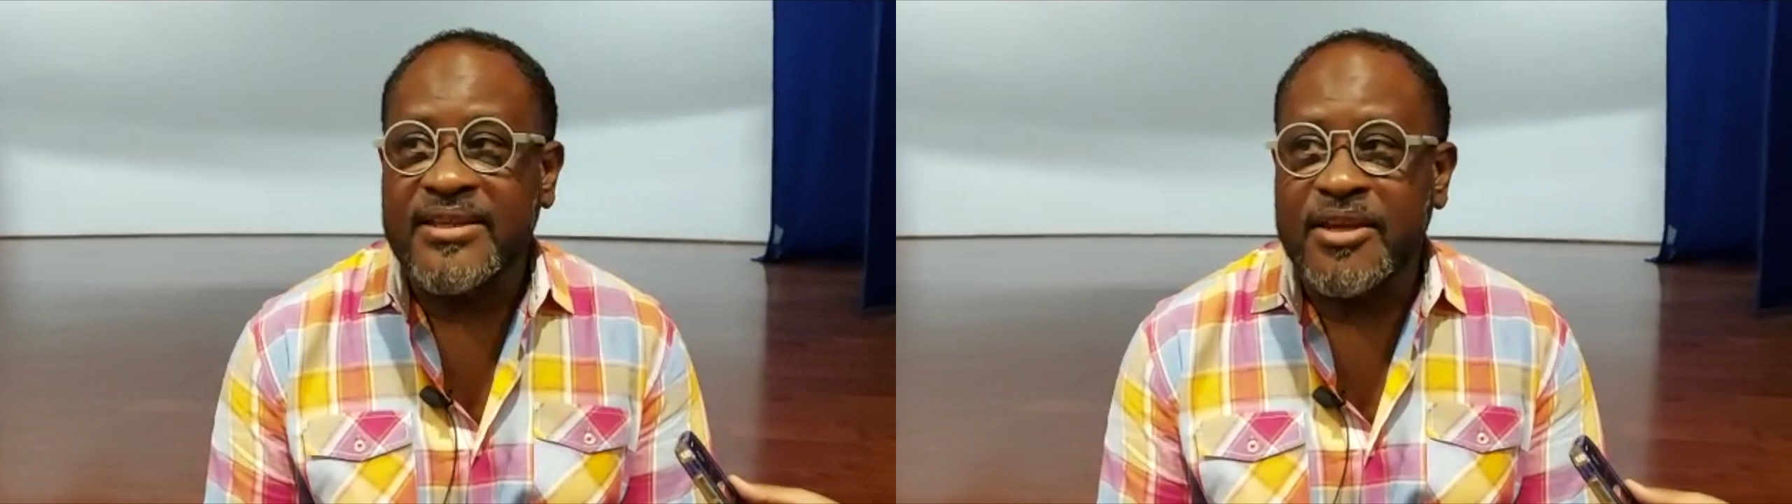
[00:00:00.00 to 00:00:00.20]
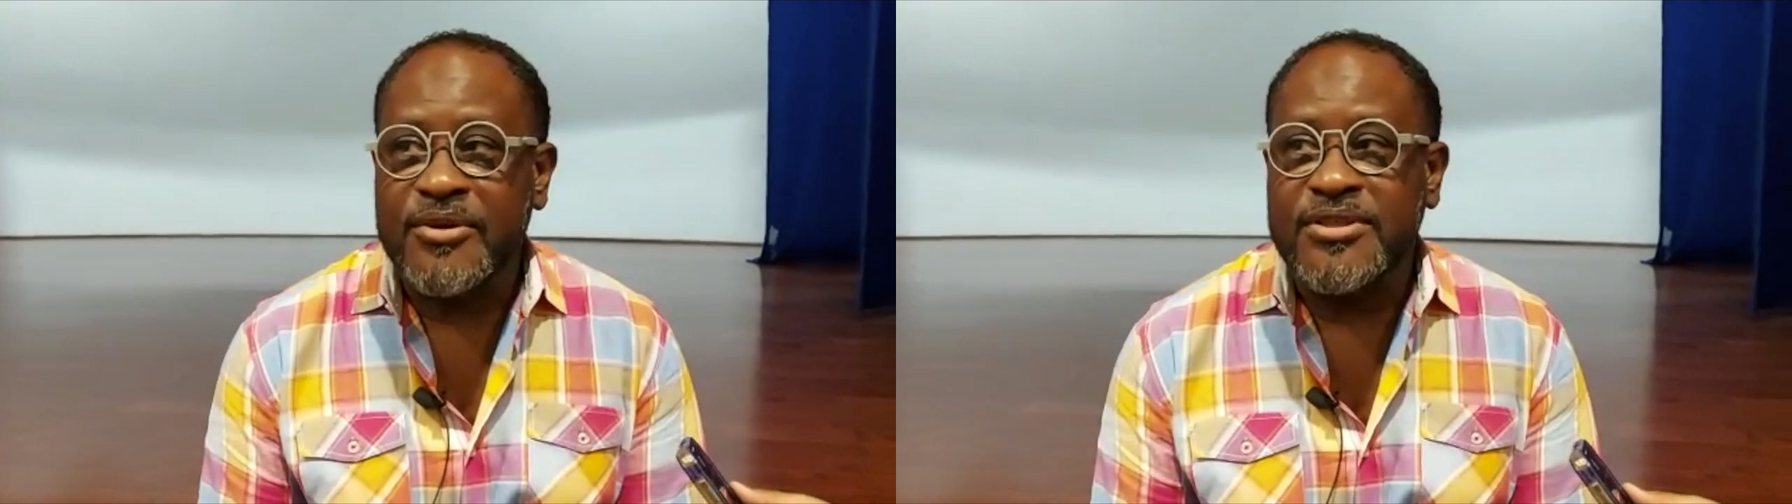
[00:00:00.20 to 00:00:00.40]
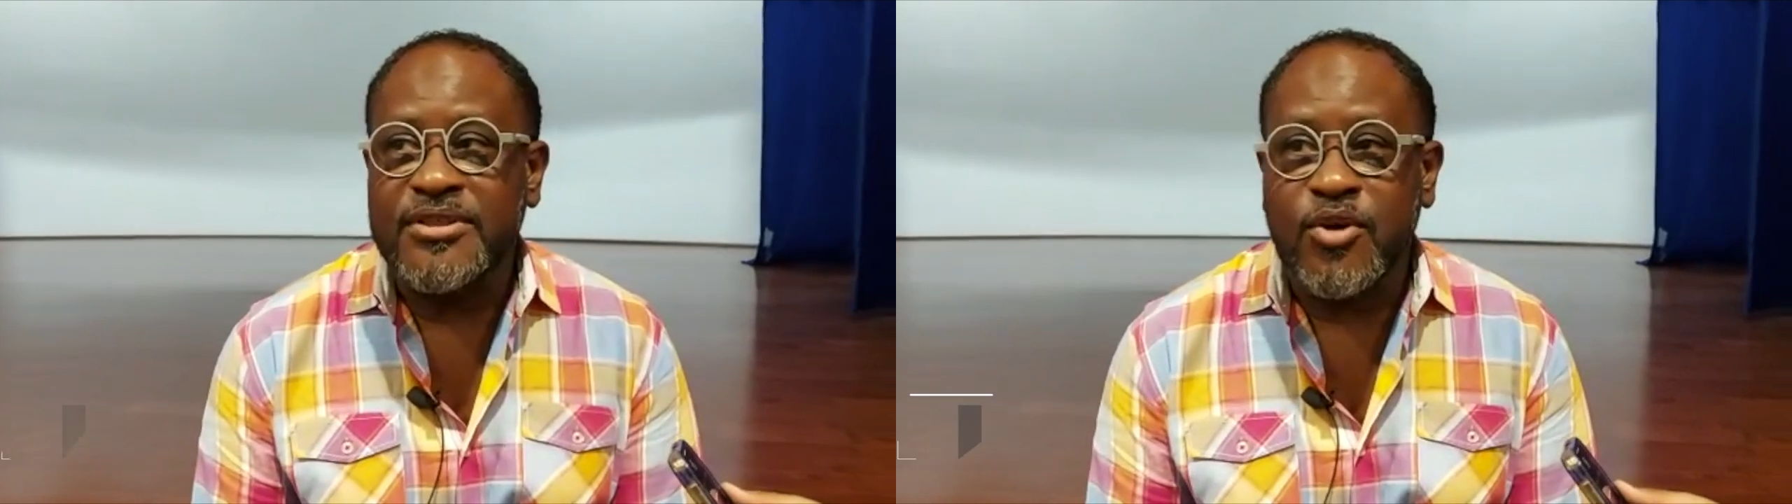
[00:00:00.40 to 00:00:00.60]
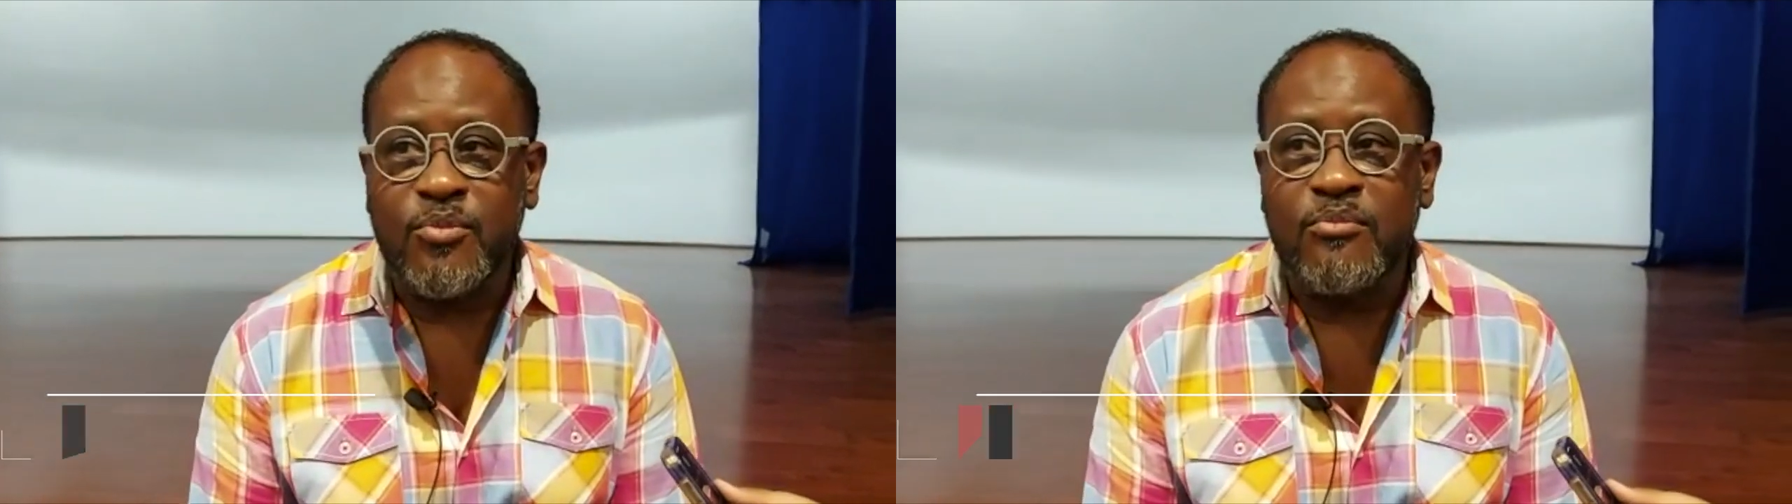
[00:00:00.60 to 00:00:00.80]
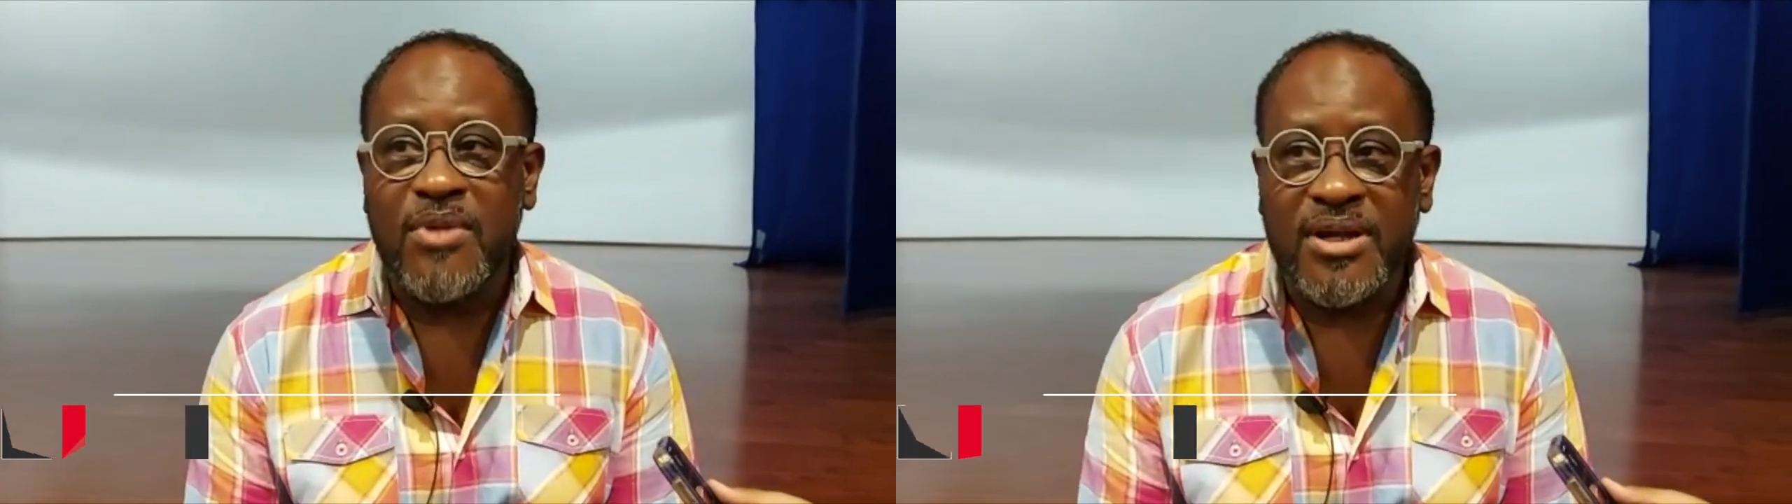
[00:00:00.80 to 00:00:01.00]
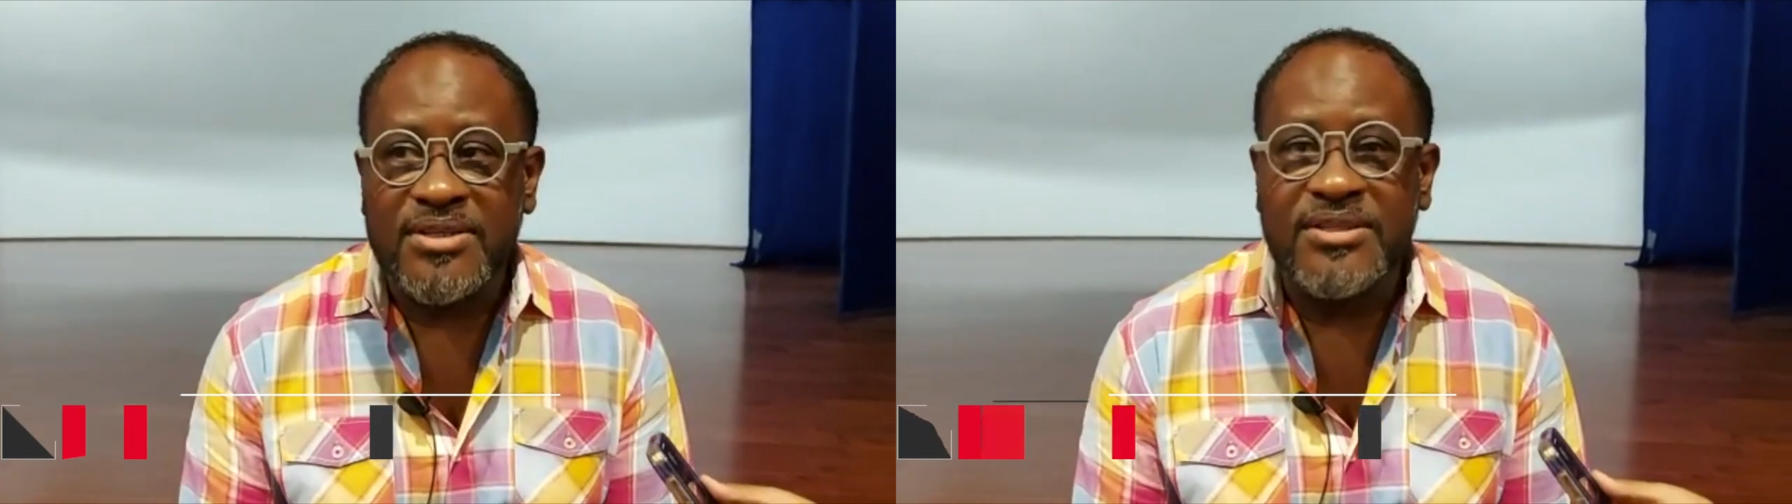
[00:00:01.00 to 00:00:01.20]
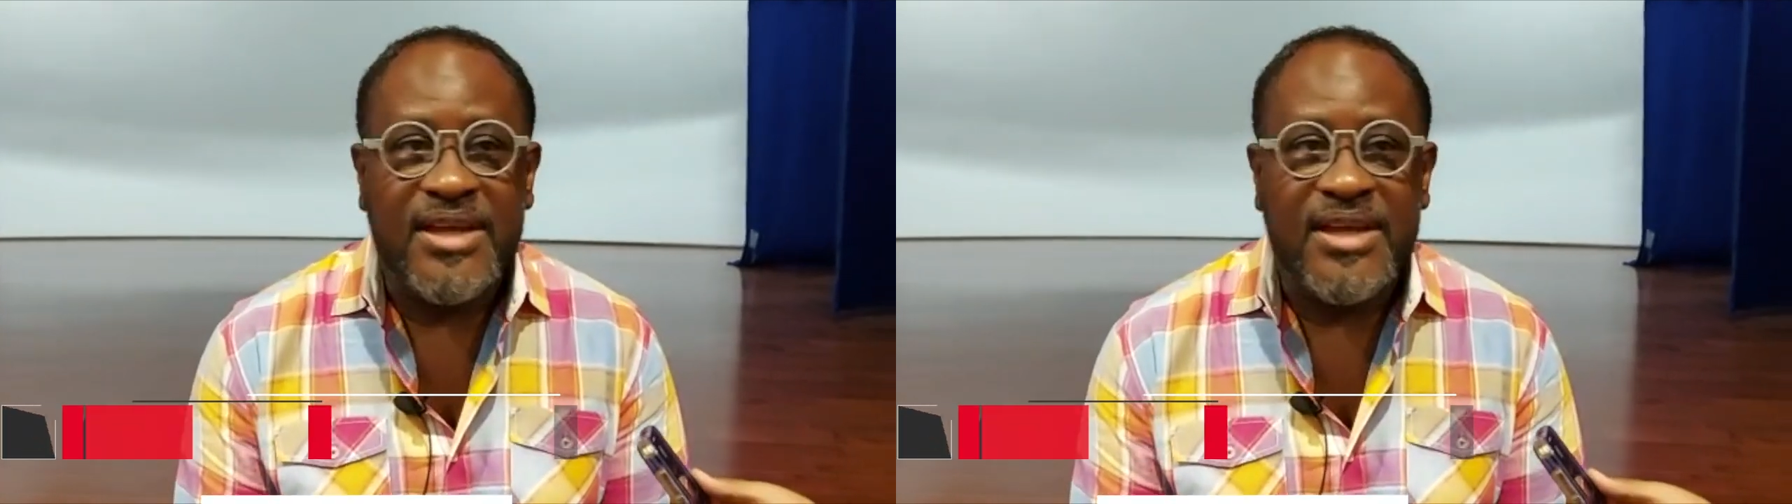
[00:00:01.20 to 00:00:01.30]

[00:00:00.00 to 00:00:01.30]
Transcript: There is so much